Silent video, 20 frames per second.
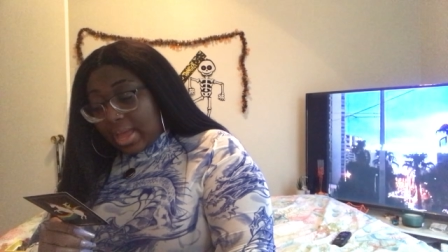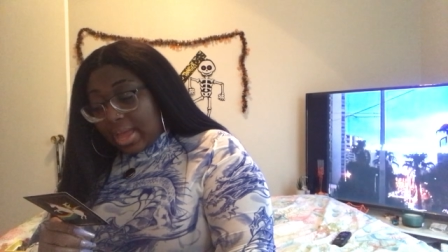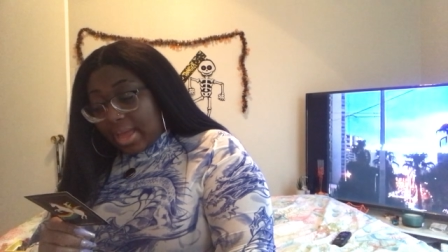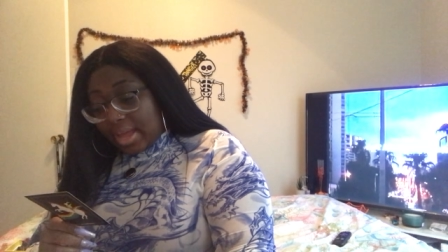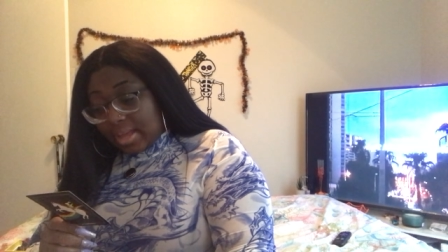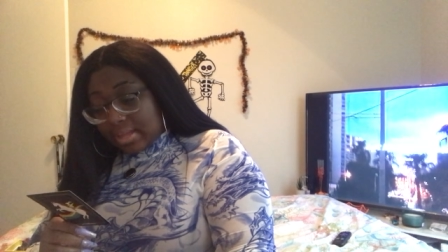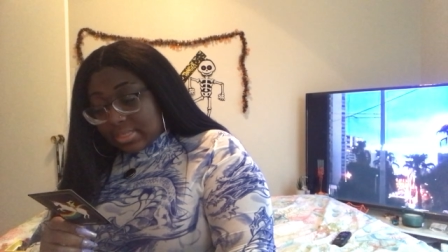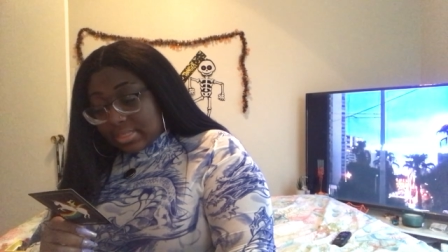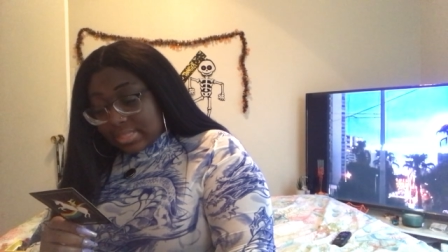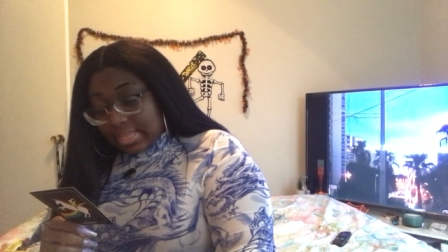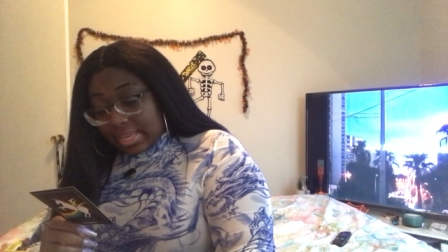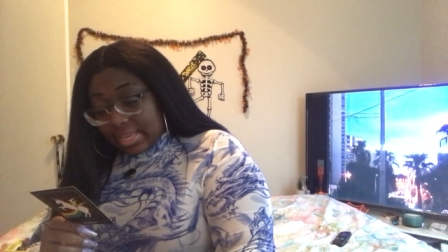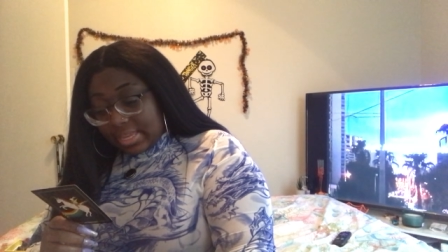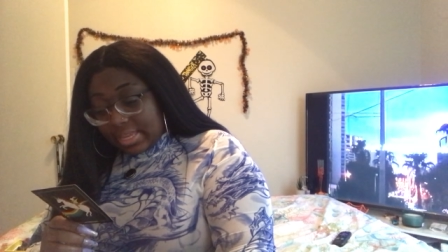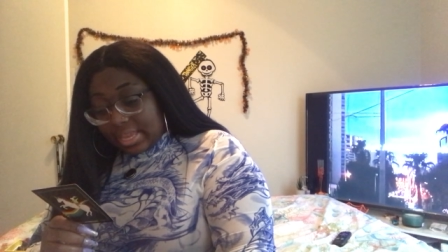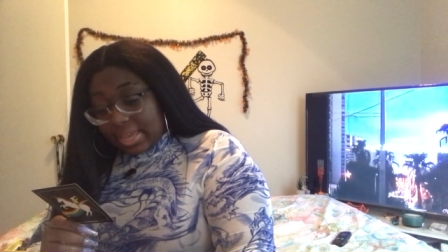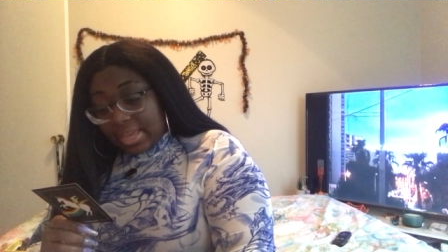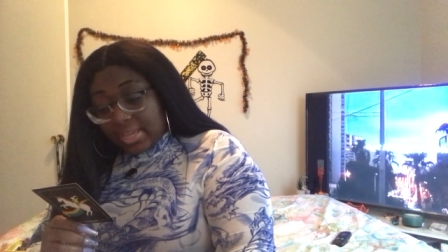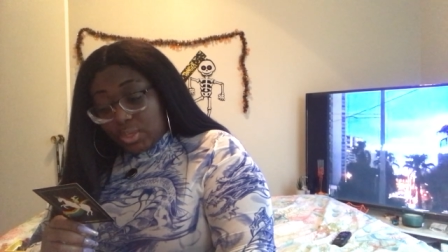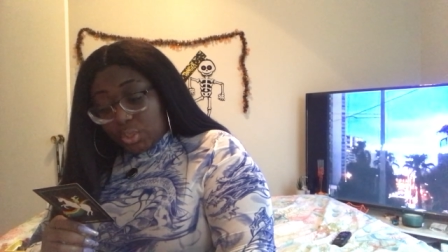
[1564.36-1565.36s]
I'll
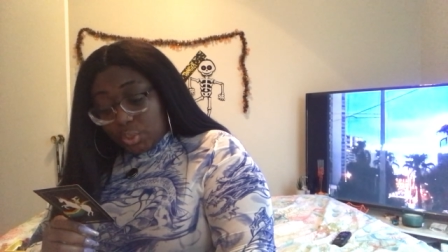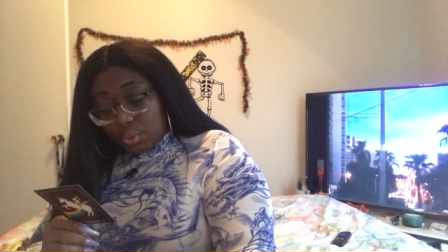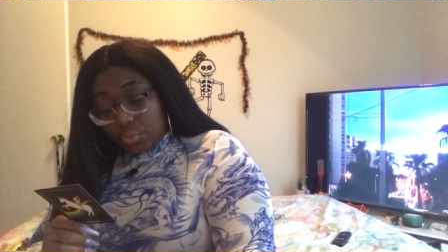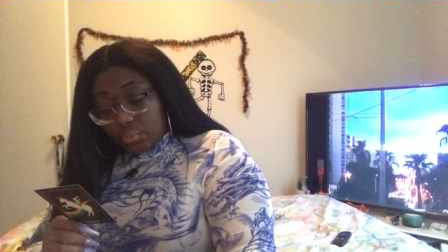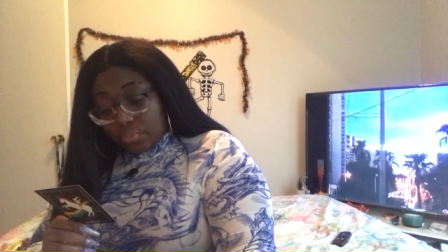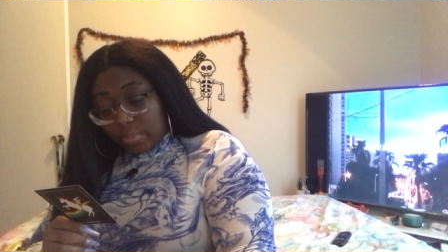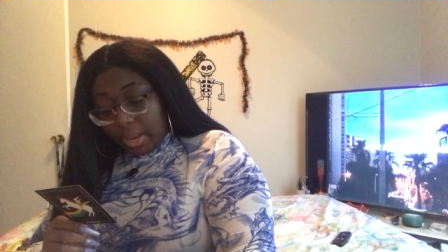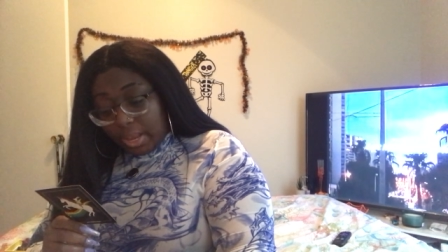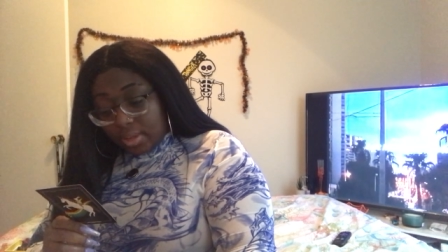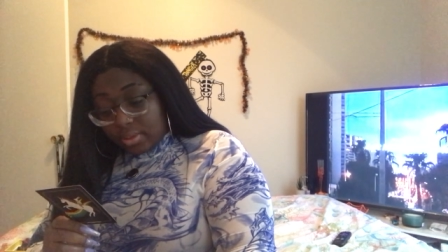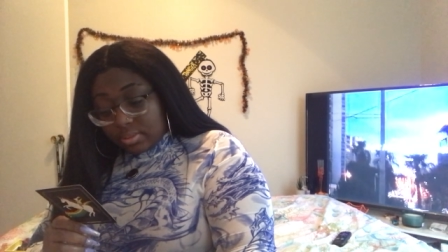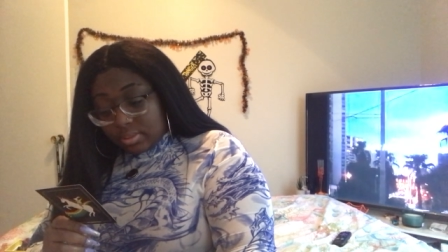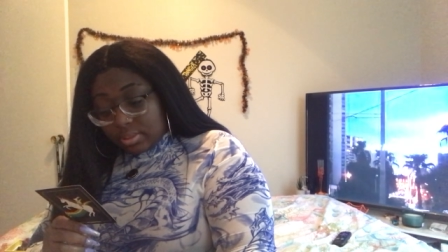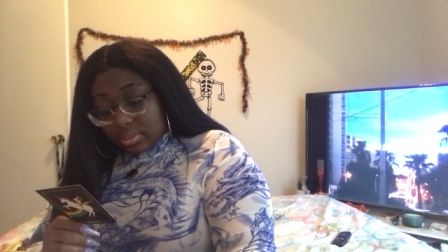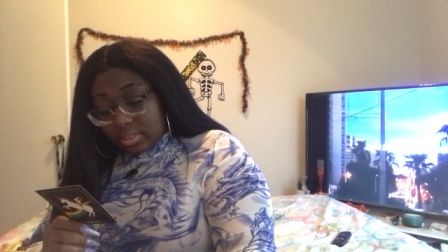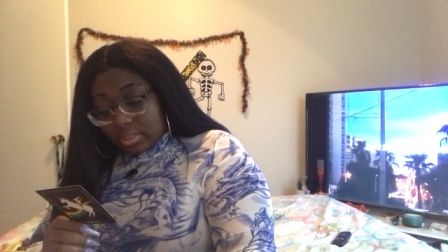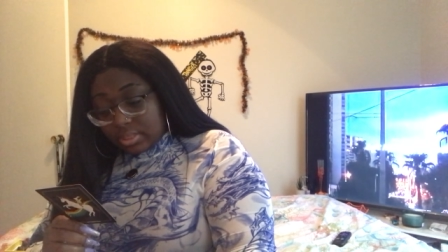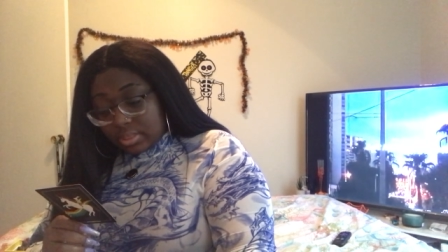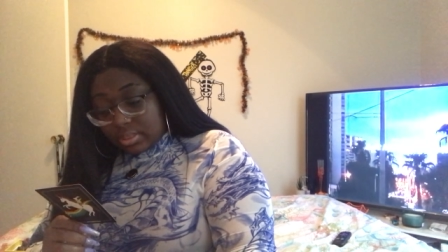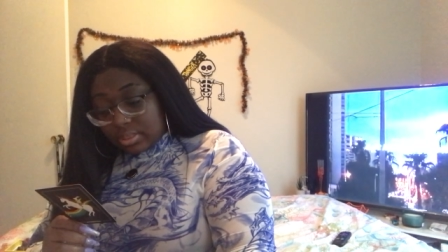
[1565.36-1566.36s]
take a new route
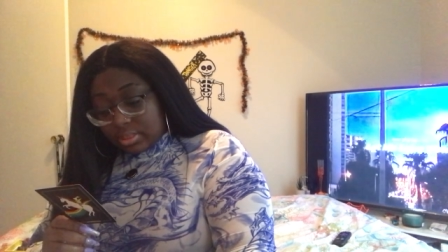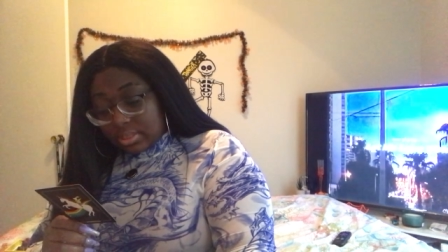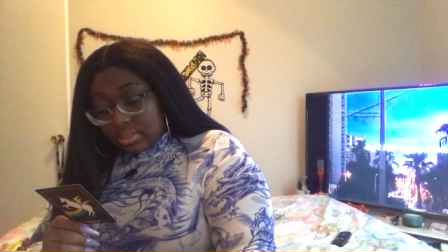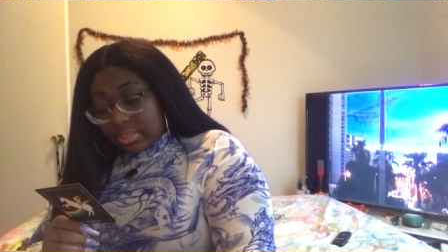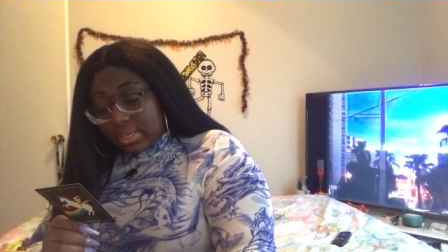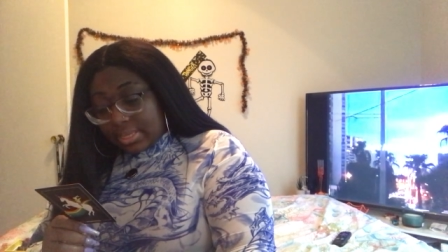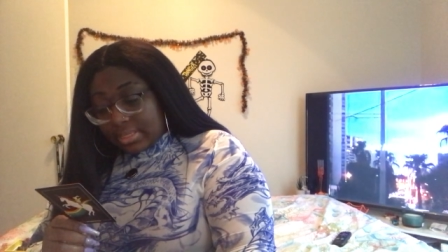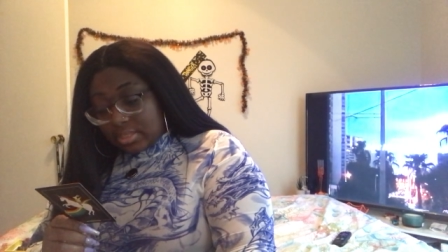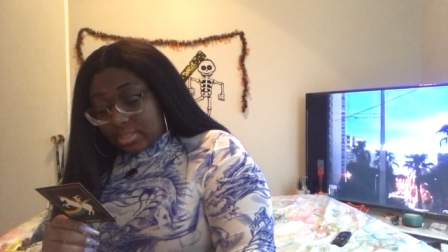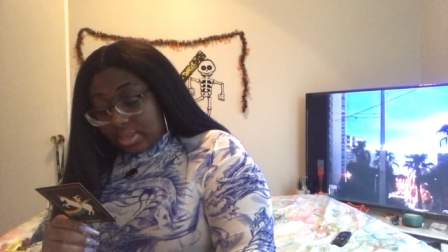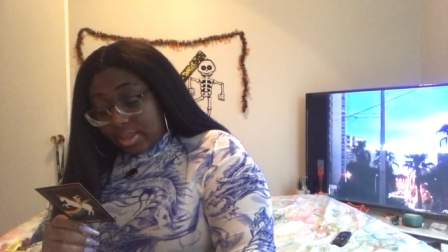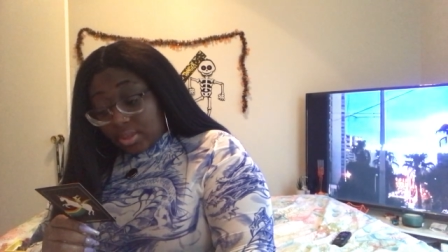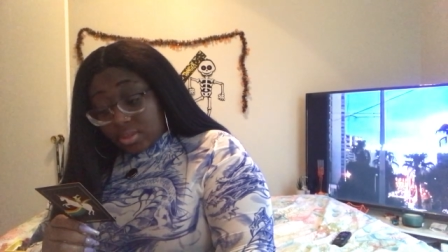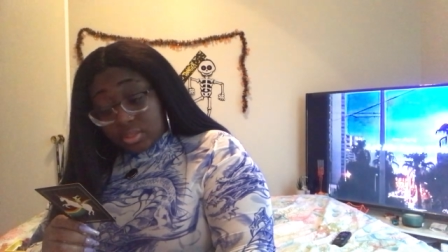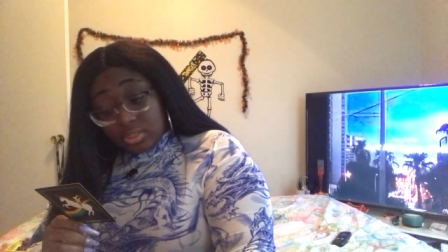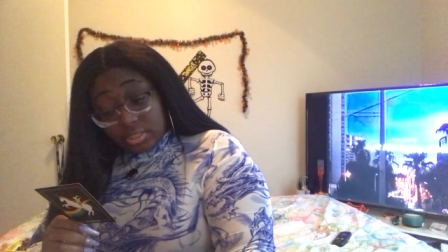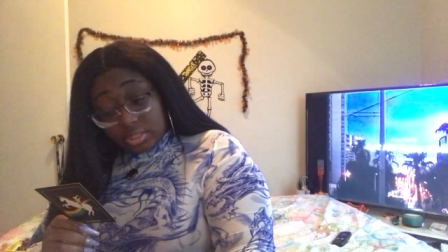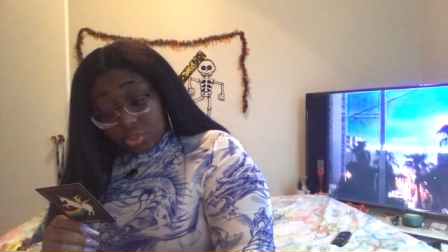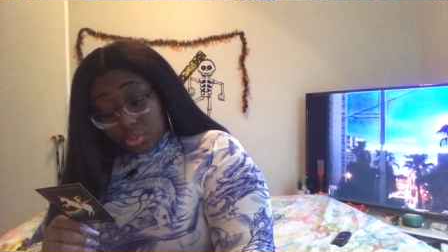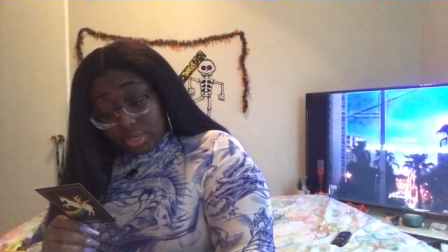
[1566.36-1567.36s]
and talk
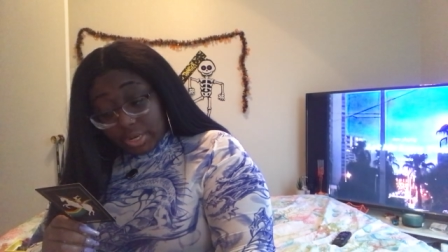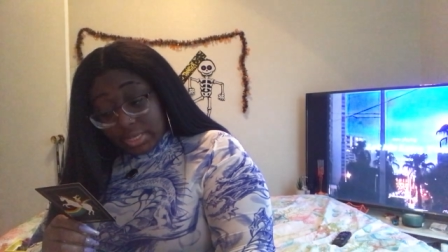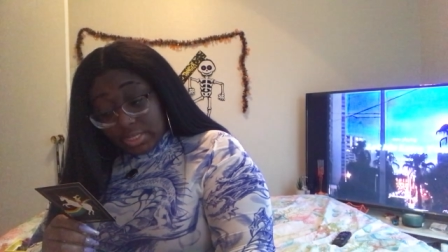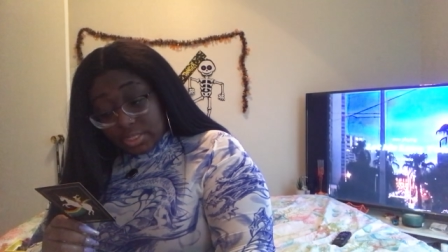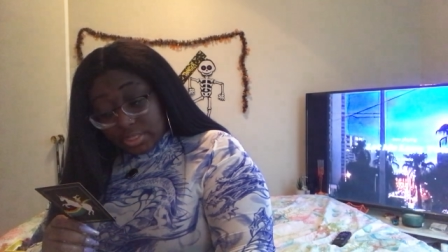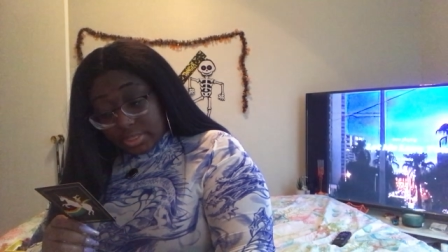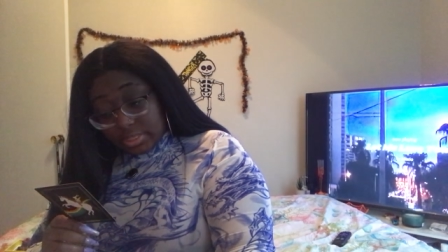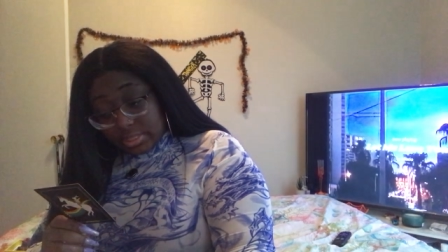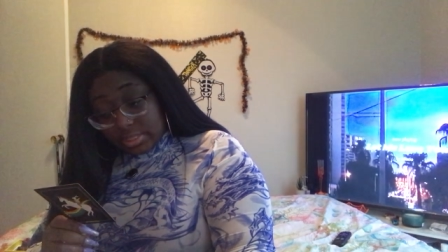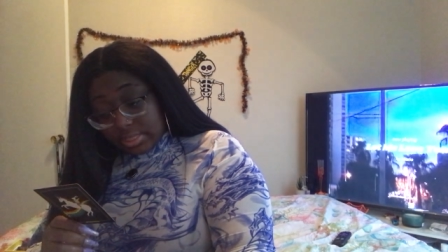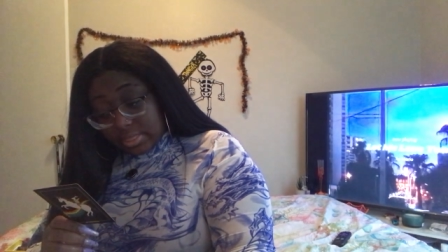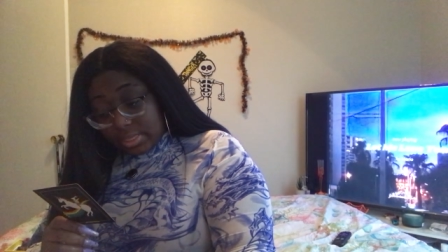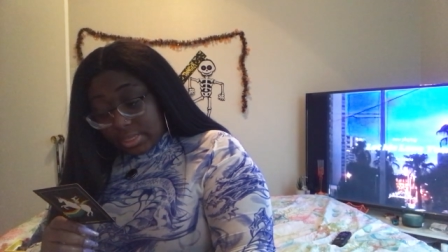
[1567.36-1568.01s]
to strangers.